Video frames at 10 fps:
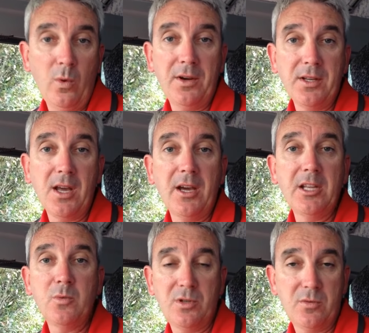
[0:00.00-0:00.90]
one
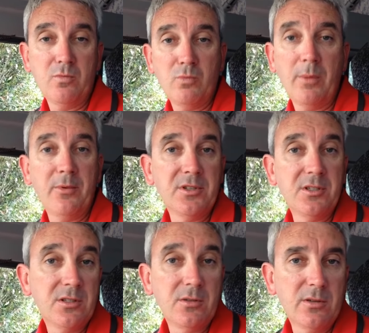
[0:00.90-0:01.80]
gauge, which
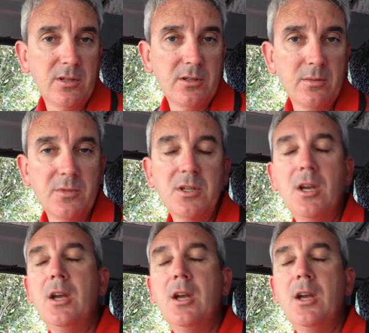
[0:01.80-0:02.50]
represents two systems.